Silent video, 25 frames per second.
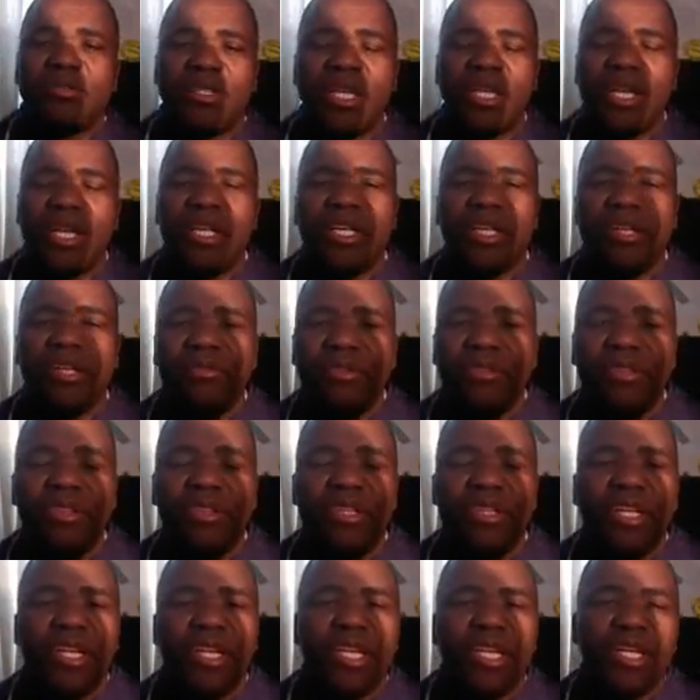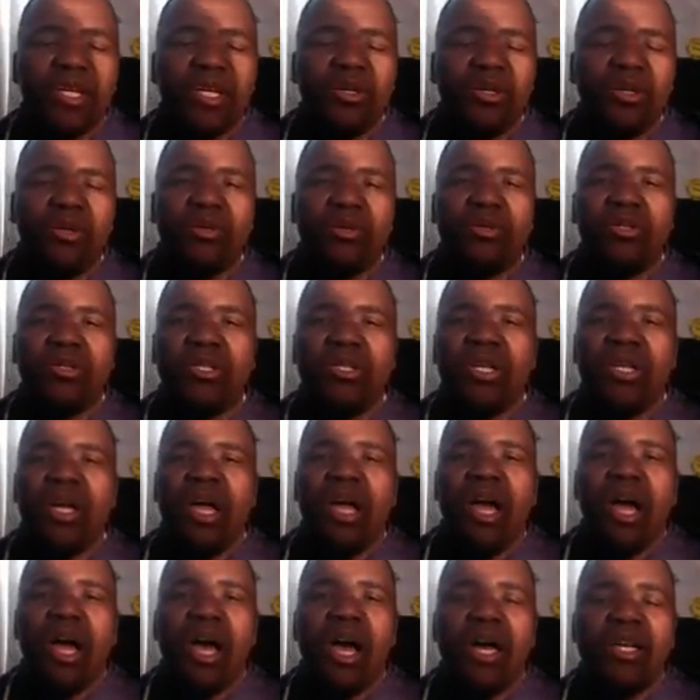studied everything that I could.
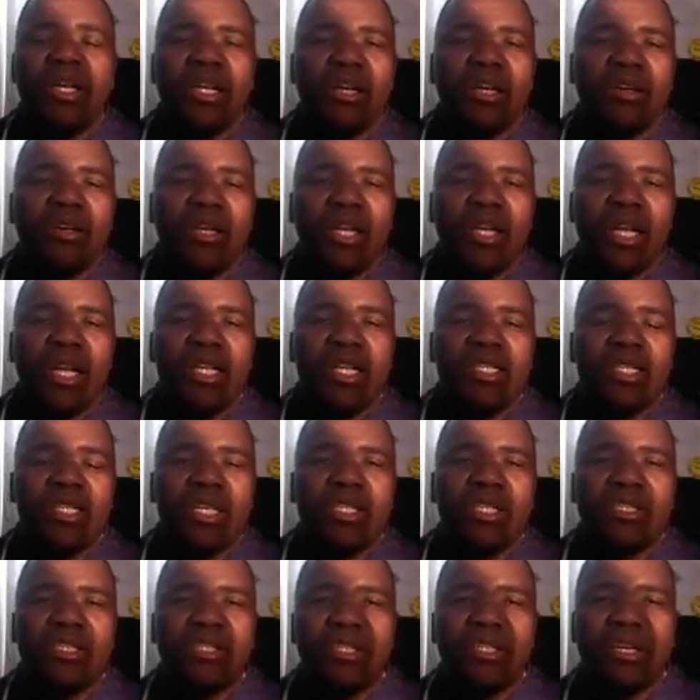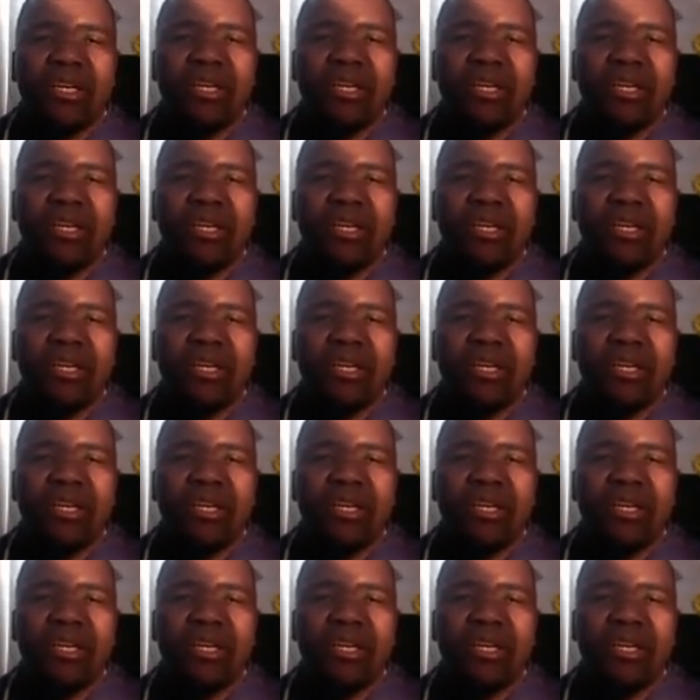And I realized that